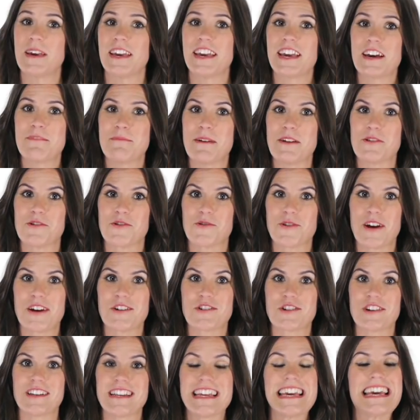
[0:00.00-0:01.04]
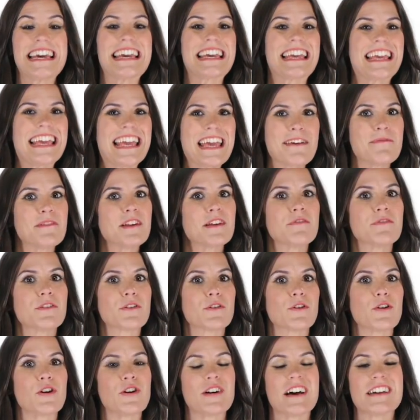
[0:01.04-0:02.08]
Speaking of menstruation, even
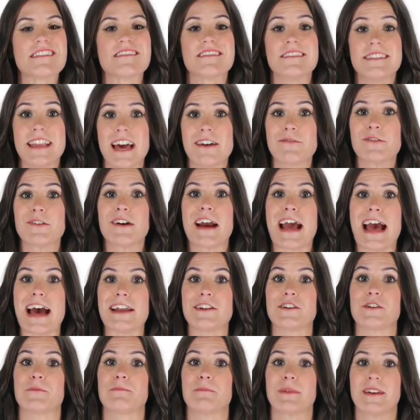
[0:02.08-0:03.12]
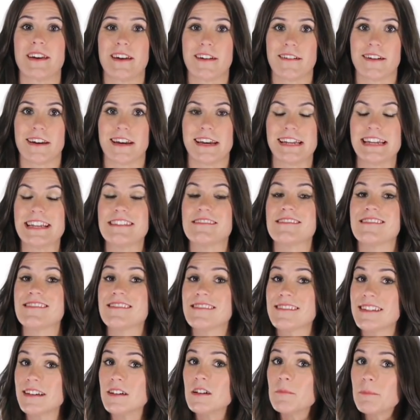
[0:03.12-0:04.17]
if a girl has never had her period,
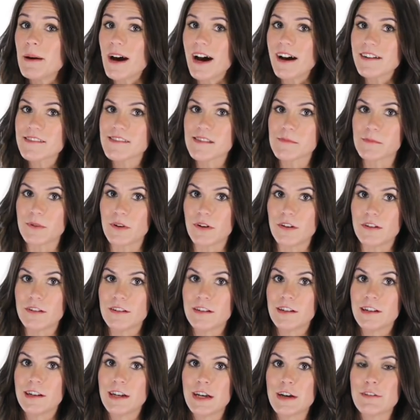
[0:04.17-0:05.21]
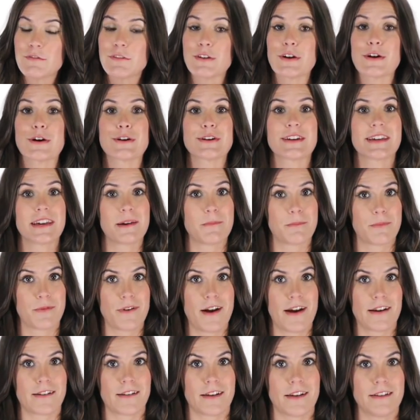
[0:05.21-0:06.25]
it's still possible for her to
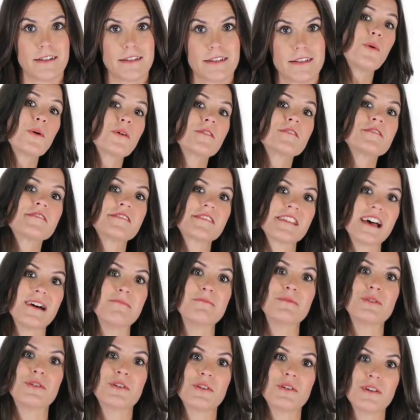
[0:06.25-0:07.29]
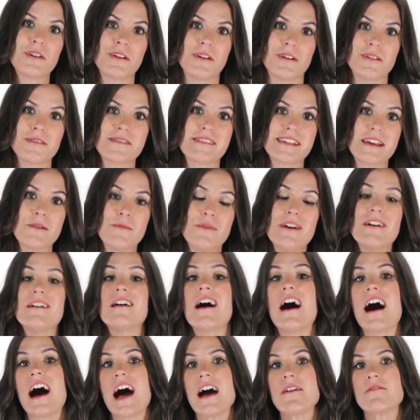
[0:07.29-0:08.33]
get pregnant. For some girls, they
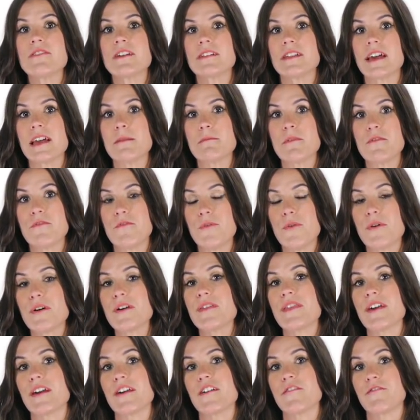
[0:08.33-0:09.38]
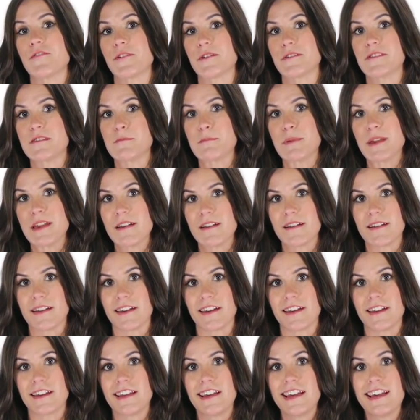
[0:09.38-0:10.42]
will ovulate before their first
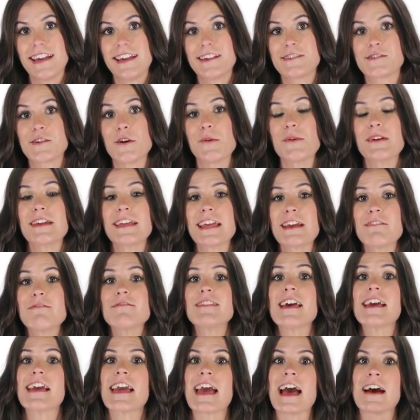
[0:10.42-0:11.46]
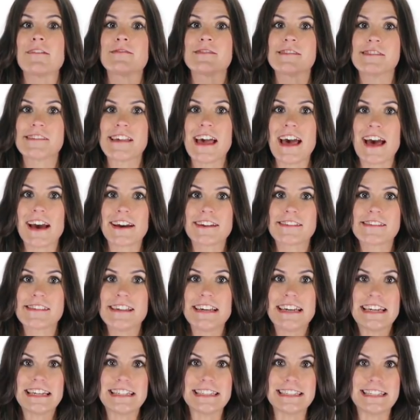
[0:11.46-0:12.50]
period. So if they have
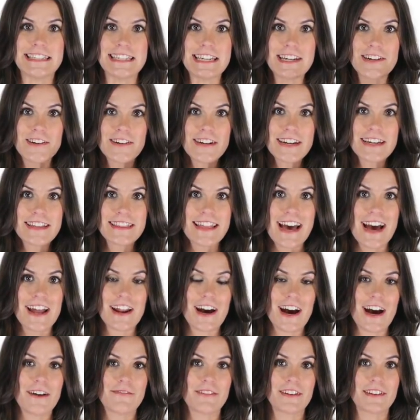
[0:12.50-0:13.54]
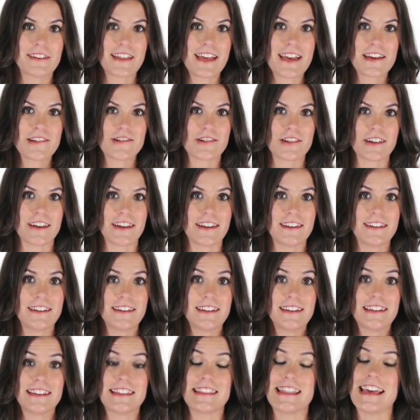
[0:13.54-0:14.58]
sex during that
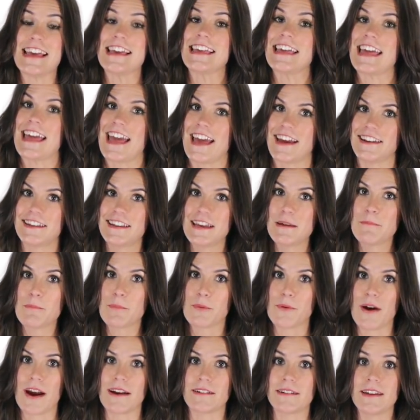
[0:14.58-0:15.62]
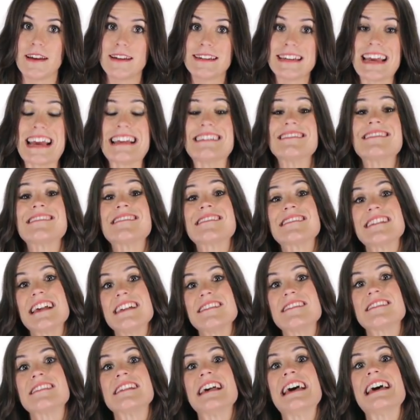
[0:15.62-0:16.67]
ovulation, they can get pregnant, and
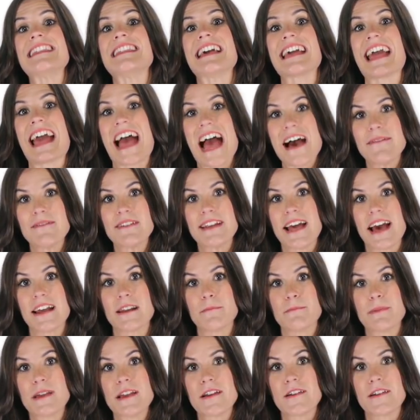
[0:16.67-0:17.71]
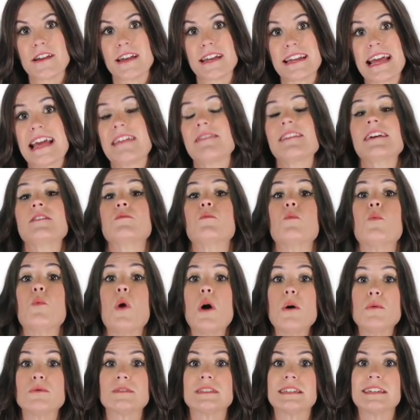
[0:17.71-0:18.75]
since they haven't had a period and then
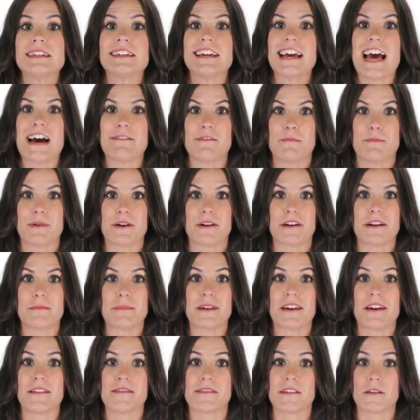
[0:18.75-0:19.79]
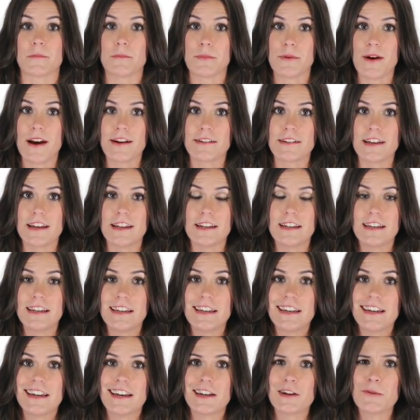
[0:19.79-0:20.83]
won't have a period because they're pregnant,
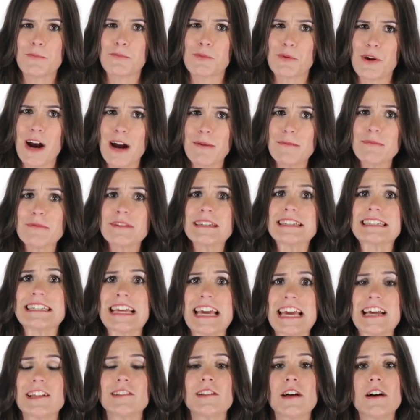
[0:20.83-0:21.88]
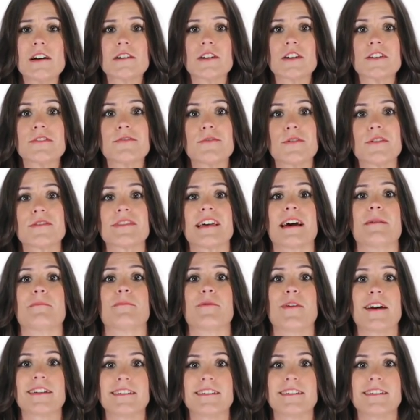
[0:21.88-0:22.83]
it'll probably take longer for that